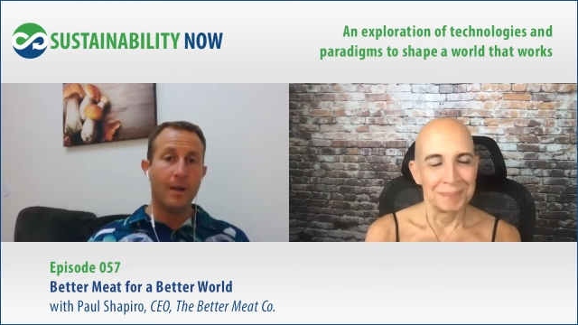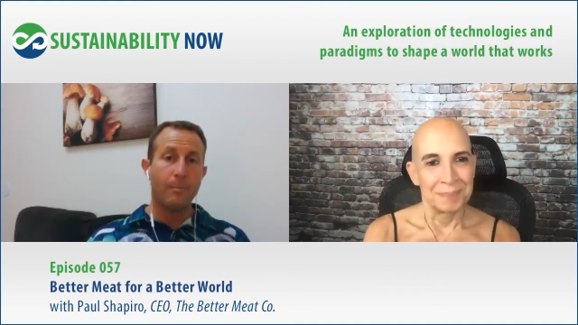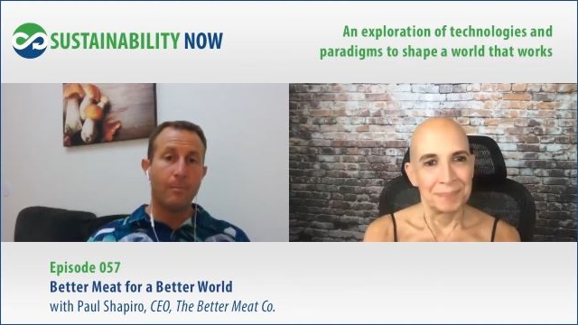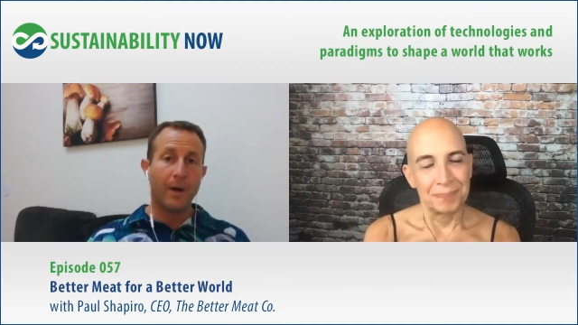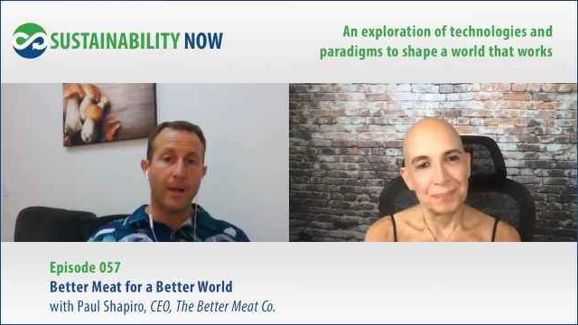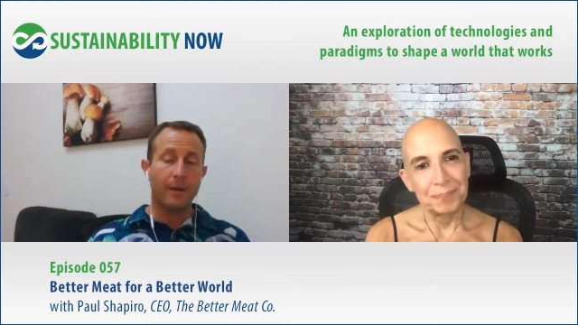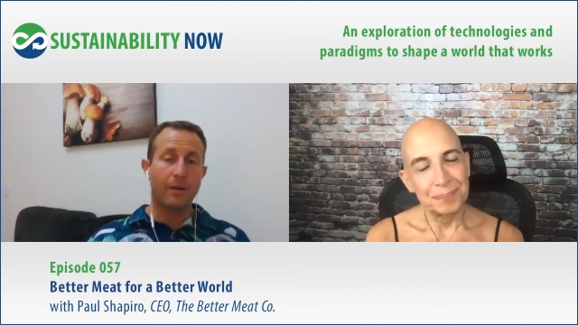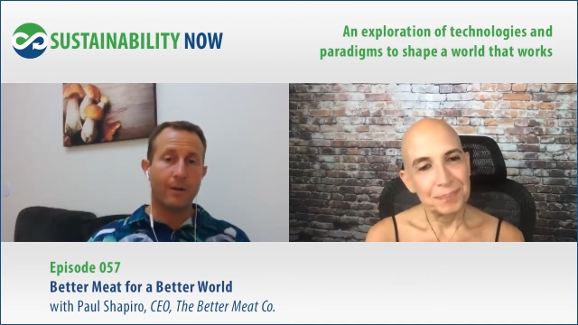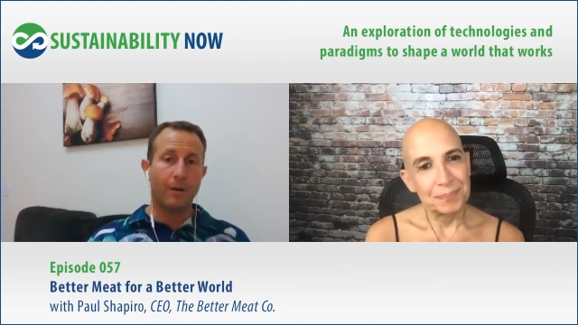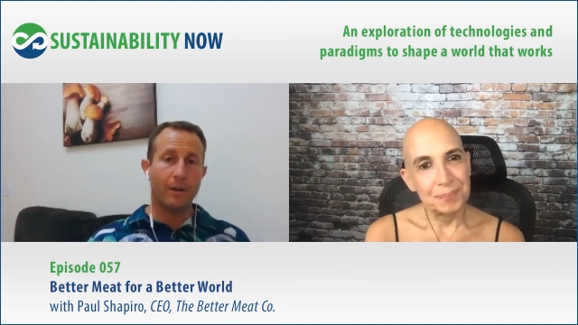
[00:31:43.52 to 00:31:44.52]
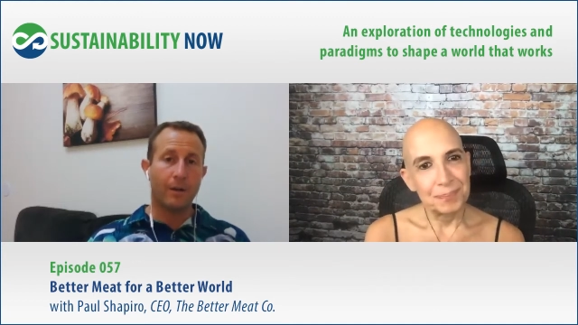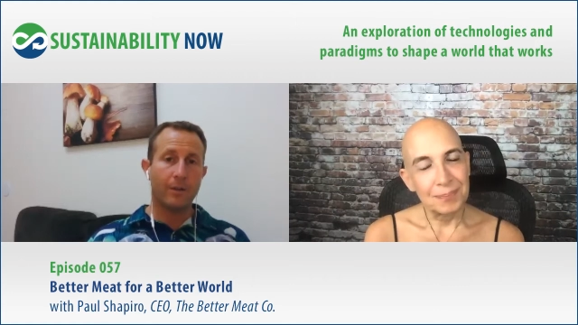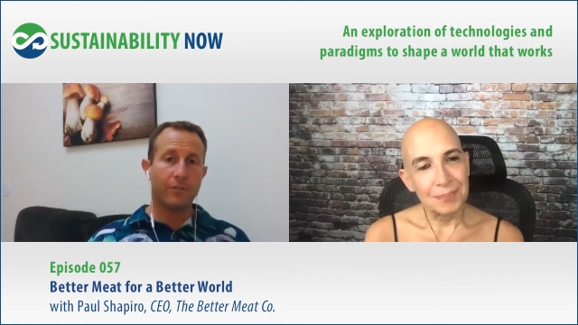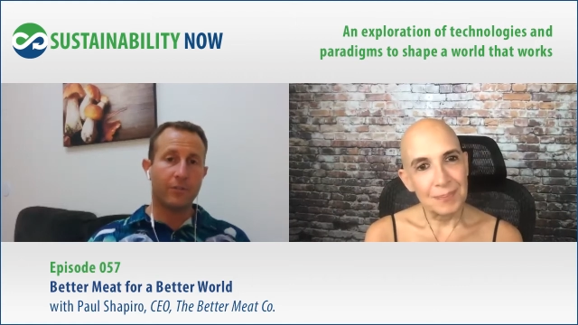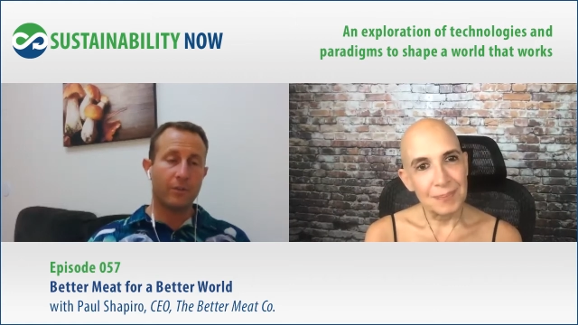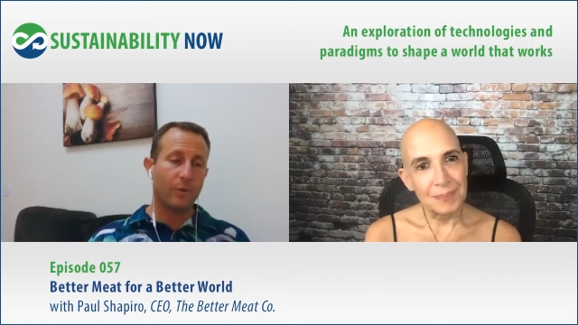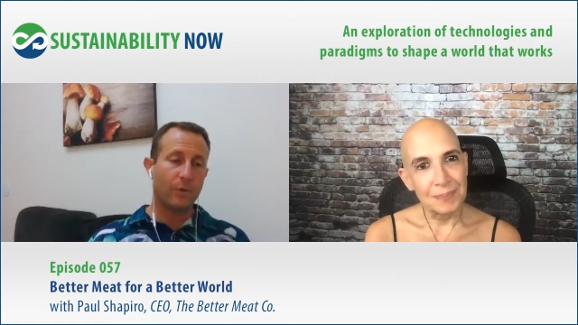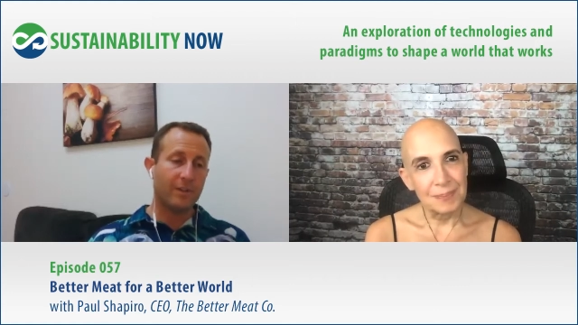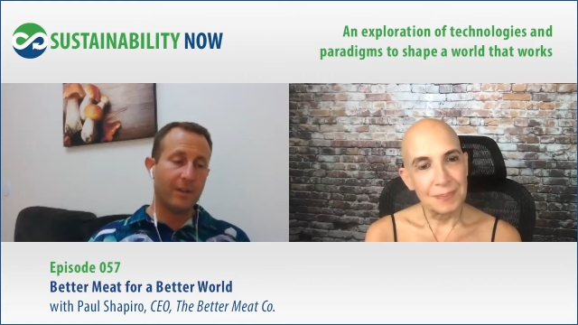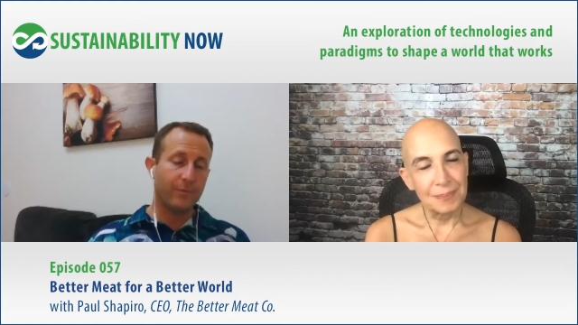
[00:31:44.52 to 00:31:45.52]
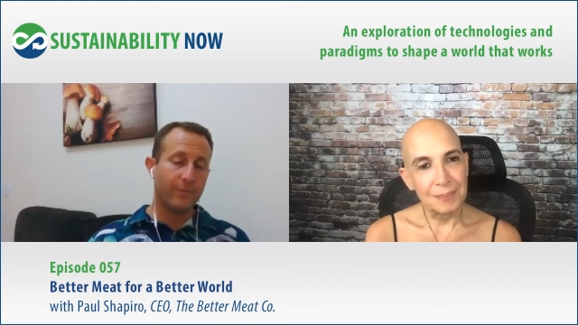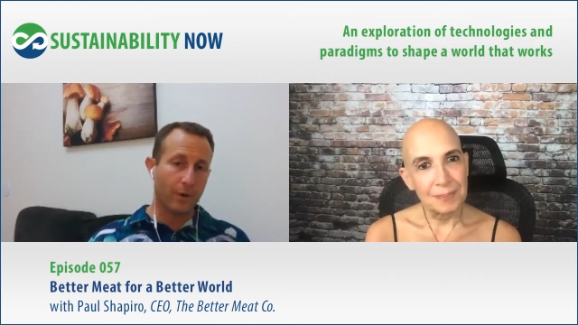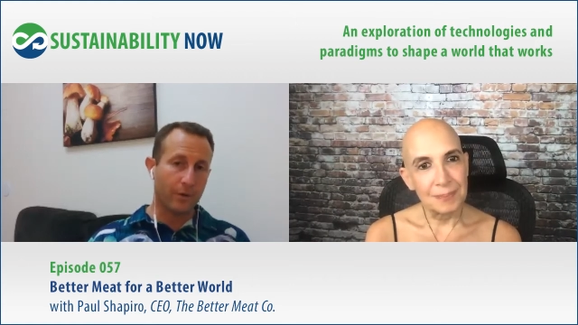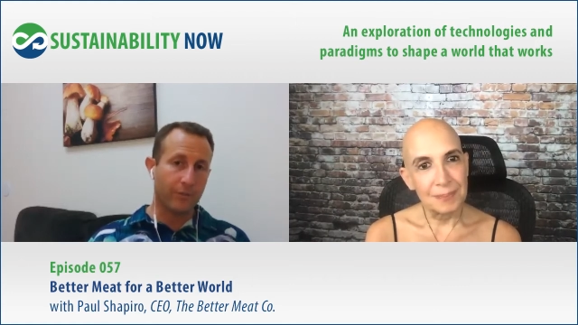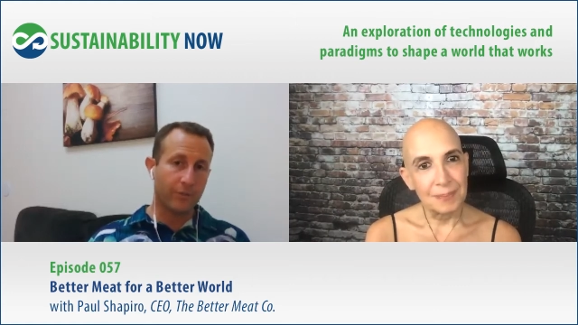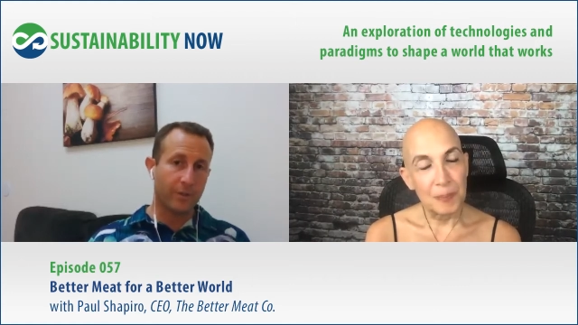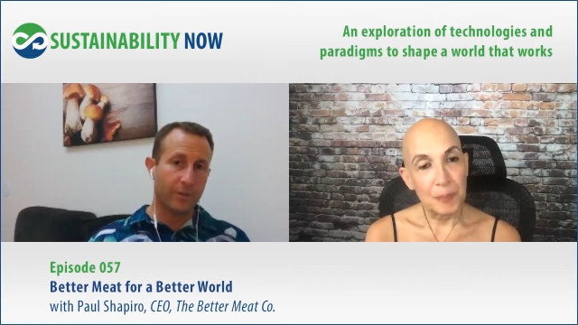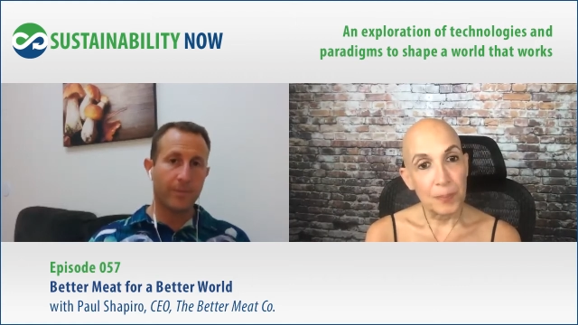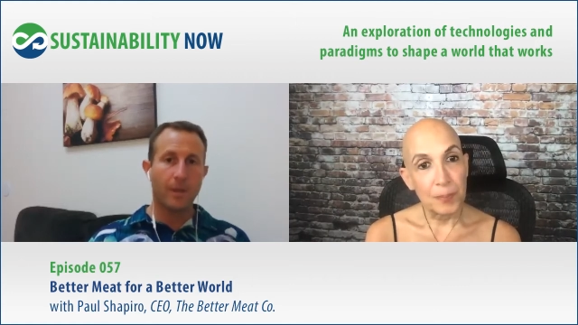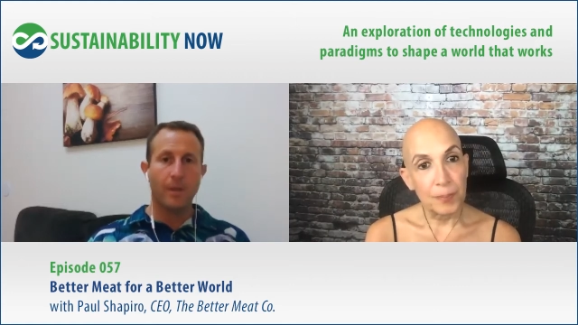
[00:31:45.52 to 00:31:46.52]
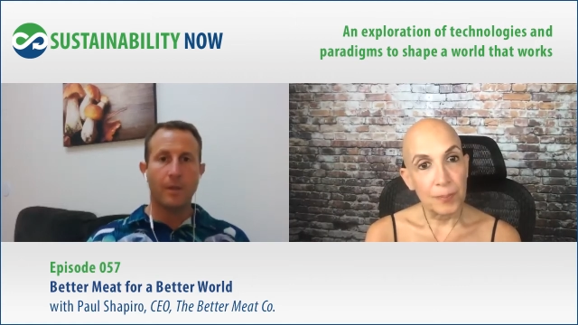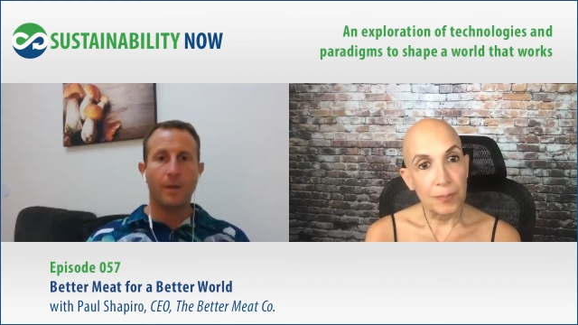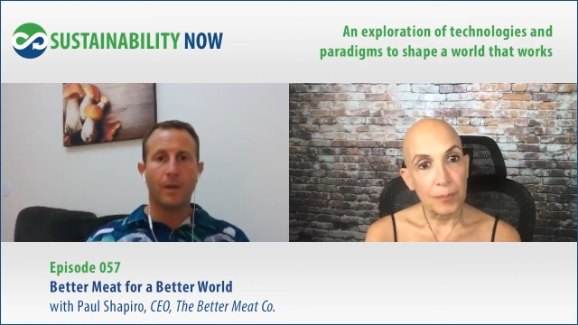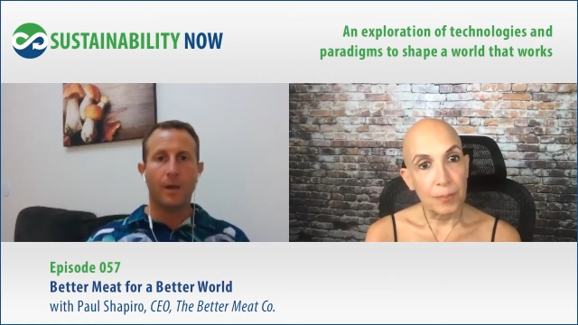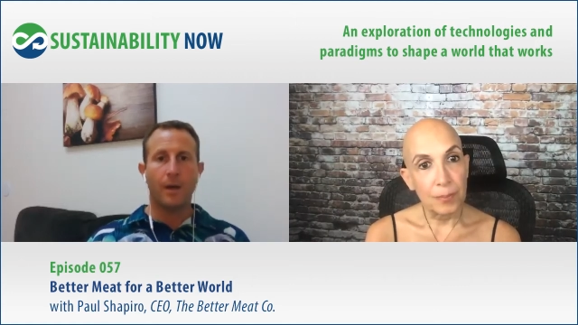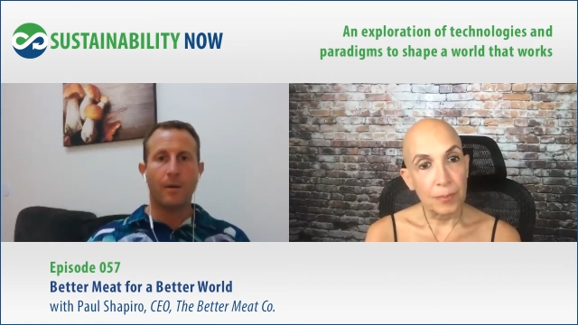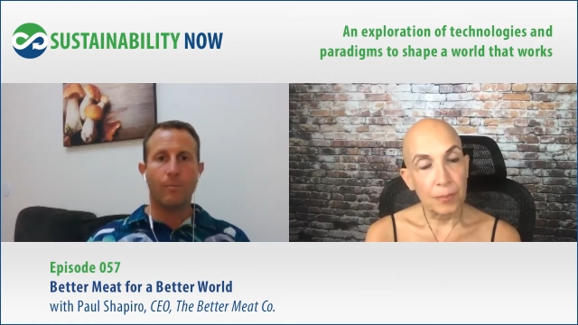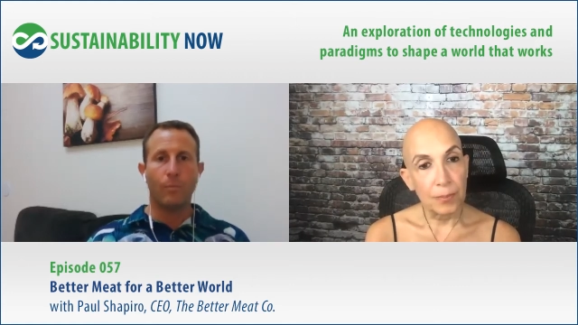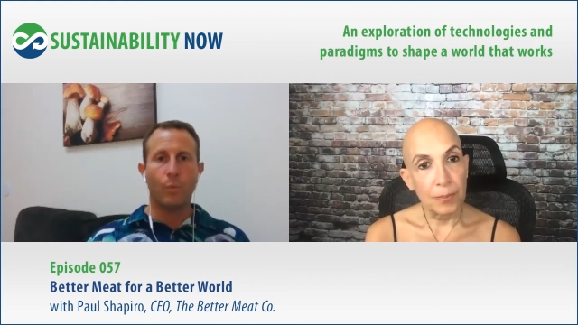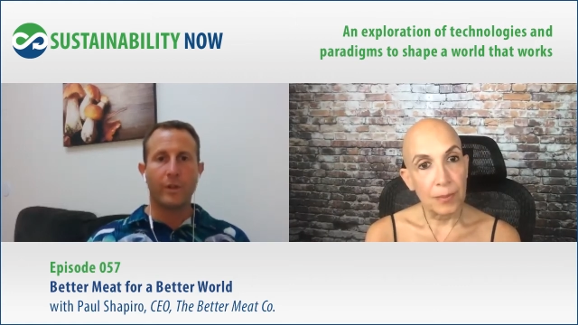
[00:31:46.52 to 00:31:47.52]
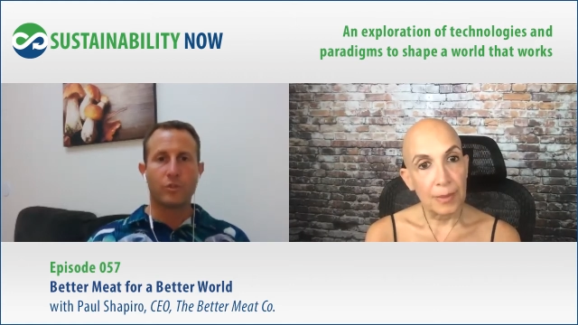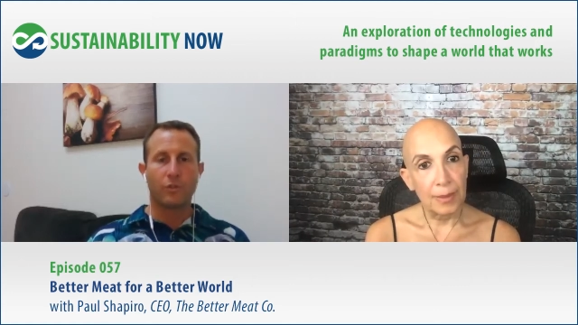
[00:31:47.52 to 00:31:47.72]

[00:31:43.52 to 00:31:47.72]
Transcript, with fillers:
Speaker 1: but on August 21st, um, which